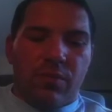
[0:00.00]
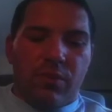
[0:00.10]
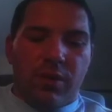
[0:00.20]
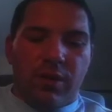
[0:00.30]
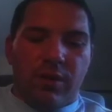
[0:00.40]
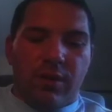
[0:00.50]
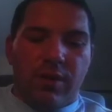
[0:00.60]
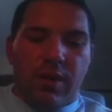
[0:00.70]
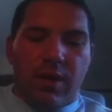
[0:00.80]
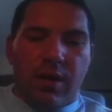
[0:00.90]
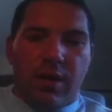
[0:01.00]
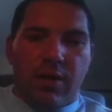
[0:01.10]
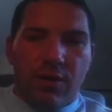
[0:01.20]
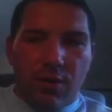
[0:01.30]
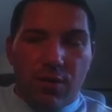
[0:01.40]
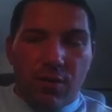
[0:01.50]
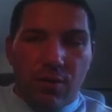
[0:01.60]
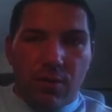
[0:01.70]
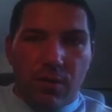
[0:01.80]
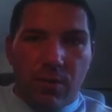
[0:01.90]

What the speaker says: Well, I knew